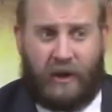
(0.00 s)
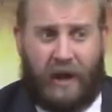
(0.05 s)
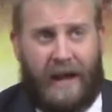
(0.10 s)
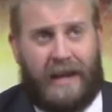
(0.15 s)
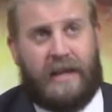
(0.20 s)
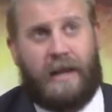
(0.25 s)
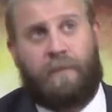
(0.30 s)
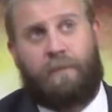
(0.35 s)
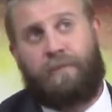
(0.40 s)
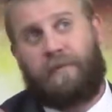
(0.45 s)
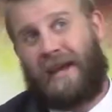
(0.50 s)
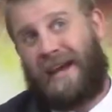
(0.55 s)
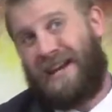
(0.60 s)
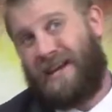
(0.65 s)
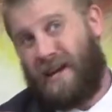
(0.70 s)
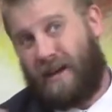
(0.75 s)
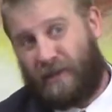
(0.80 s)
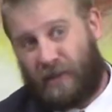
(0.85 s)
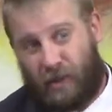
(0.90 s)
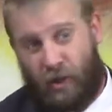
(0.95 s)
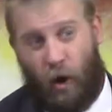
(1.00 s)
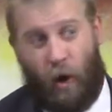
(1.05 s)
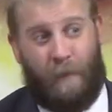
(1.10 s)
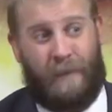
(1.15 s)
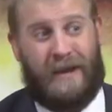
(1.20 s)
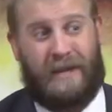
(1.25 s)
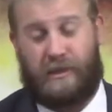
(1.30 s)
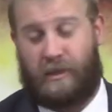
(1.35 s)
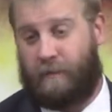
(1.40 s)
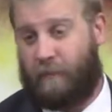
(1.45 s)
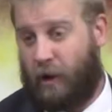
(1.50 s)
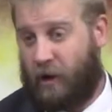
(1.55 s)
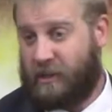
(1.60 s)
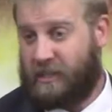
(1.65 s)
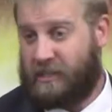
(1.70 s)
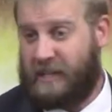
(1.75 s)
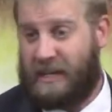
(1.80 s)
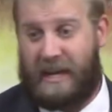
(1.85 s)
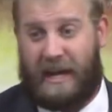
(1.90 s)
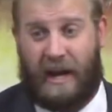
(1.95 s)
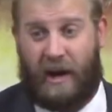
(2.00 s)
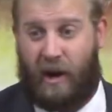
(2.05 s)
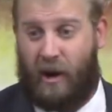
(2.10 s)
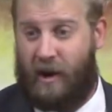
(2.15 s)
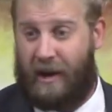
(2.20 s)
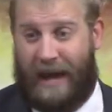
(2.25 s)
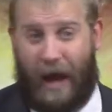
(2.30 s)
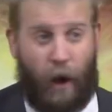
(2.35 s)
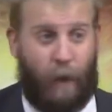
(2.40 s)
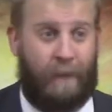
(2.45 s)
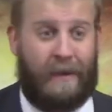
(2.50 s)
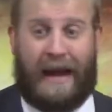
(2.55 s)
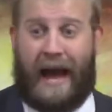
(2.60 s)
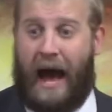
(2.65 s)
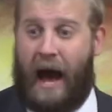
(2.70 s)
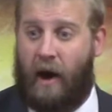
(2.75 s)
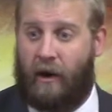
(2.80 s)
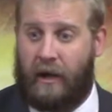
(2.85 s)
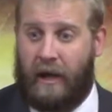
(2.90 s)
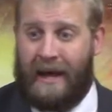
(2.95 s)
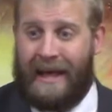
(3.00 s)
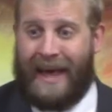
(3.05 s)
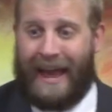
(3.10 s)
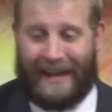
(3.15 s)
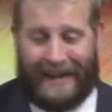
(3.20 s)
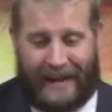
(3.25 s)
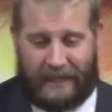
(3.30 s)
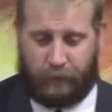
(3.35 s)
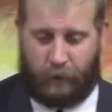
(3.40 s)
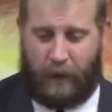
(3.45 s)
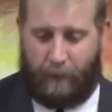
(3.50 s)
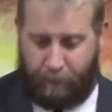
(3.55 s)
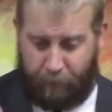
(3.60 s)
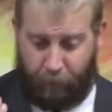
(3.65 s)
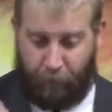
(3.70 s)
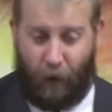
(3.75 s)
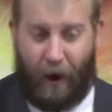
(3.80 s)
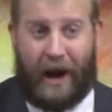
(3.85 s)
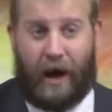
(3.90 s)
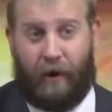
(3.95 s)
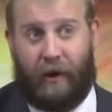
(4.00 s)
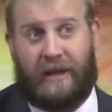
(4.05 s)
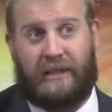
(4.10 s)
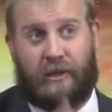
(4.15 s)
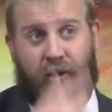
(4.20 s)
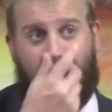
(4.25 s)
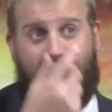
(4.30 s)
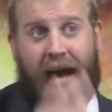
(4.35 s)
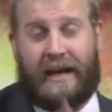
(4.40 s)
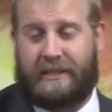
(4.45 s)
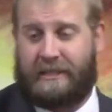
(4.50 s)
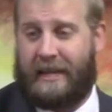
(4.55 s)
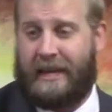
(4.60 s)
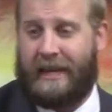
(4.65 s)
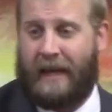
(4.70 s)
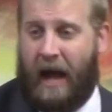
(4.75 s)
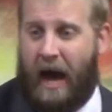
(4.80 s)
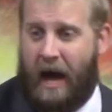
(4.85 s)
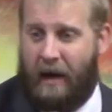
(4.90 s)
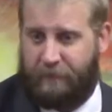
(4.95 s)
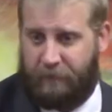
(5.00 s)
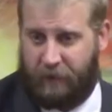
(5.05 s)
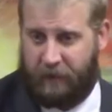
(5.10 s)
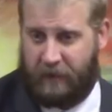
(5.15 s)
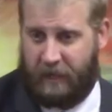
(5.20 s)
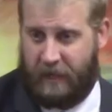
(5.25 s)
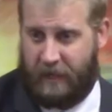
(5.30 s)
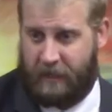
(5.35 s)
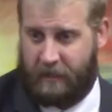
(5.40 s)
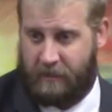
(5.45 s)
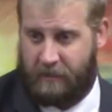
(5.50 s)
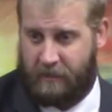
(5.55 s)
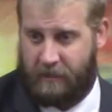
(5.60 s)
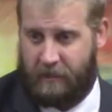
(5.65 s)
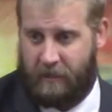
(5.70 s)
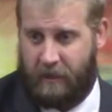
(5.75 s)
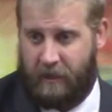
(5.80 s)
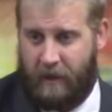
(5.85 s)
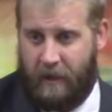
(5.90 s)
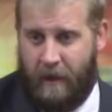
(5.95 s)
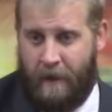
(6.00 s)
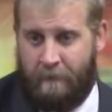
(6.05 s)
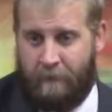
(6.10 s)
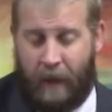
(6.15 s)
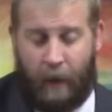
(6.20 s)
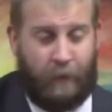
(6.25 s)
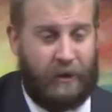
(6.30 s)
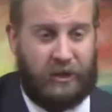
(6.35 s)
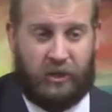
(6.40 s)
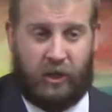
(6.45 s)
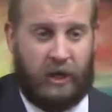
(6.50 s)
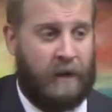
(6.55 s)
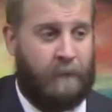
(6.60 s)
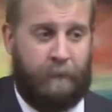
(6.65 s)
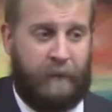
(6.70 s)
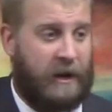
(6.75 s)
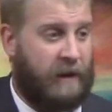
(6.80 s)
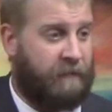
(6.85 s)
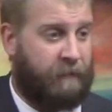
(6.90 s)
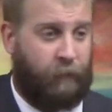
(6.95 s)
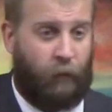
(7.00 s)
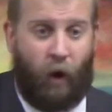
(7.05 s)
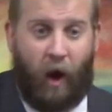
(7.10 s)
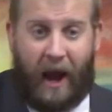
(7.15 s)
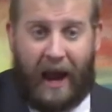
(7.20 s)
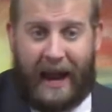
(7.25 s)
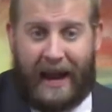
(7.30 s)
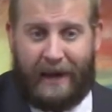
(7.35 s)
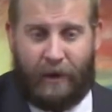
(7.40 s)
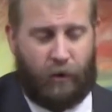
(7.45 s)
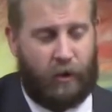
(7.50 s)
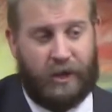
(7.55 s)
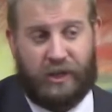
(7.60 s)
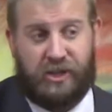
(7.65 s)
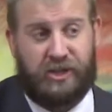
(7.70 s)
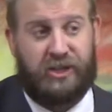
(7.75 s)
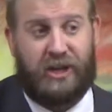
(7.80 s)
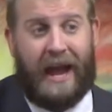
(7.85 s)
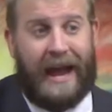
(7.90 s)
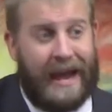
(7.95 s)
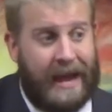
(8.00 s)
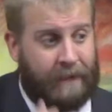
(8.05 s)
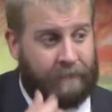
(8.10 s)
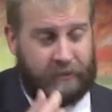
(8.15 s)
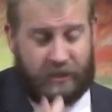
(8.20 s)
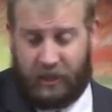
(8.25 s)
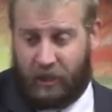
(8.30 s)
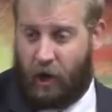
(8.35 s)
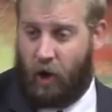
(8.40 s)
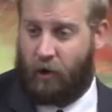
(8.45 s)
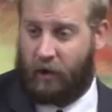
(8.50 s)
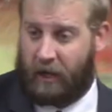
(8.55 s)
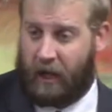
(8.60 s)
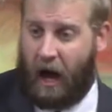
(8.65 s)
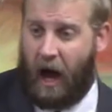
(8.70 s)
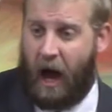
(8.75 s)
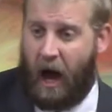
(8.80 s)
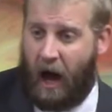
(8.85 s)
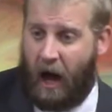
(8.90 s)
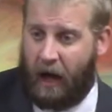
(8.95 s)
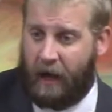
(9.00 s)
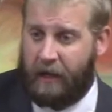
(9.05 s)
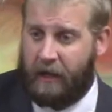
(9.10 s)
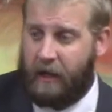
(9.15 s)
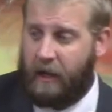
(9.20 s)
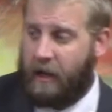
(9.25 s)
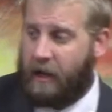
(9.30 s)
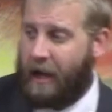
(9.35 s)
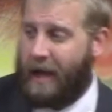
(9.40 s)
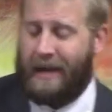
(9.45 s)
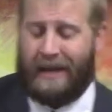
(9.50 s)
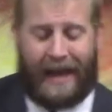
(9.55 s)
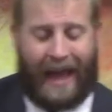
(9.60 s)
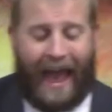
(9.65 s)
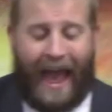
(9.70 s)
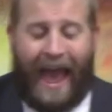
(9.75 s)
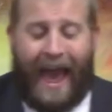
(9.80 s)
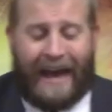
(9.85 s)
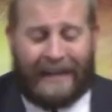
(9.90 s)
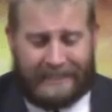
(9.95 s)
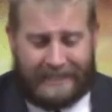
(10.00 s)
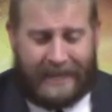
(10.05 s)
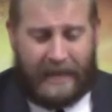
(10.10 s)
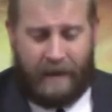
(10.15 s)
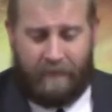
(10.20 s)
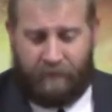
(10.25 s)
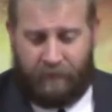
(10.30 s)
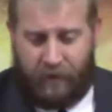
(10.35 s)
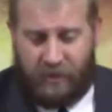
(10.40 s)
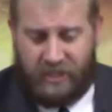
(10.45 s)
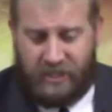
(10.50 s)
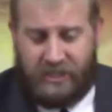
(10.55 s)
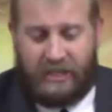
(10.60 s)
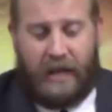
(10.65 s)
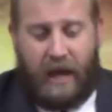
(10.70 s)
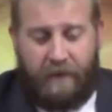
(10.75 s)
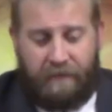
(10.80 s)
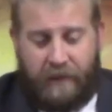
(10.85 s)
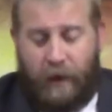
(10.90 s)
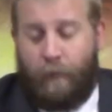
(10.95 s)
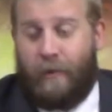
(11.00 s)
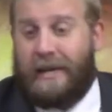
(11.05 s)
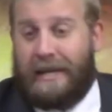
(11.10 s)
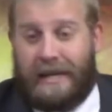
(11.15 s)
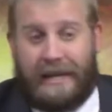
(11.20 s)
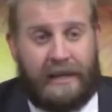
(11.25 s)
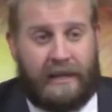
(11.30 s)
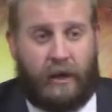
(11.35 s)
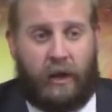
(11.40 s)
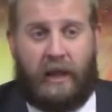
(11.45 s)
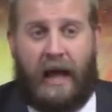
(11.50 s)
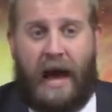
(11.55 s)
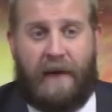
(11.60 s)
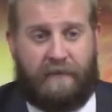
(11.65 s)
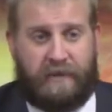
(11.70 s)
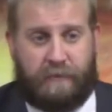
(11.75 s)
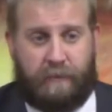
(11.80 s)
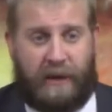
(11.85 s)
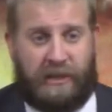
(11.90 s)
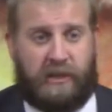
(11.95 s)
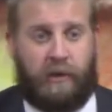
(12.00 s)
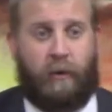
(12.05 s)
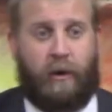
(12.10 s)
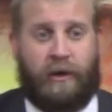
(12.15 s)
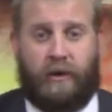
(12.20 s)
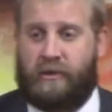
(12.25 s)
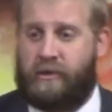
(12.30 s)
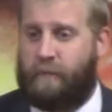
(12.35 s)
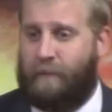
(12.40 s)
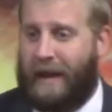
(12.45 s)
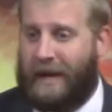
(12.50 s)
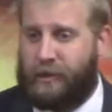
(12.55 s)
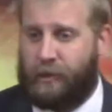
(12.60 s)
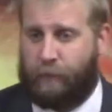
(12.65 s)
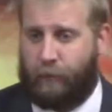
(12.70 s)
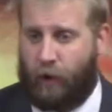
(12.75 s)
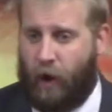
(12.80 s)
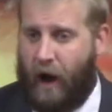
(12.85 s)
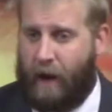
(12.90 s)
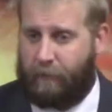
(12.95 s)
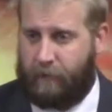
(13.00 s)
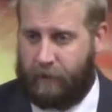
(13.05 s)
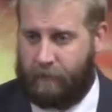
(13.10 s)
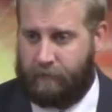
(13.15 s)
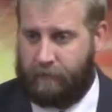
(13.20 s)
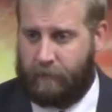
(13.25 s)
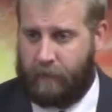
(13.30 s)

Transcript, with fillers: Can, you. can you show me some mercy here and help me out? And that's what a prayer is. You're asking God for things. And we shouldn't be afraid or ashamed to go to God and to ask Him for stuff that we need in our life, especially when there's a major problem.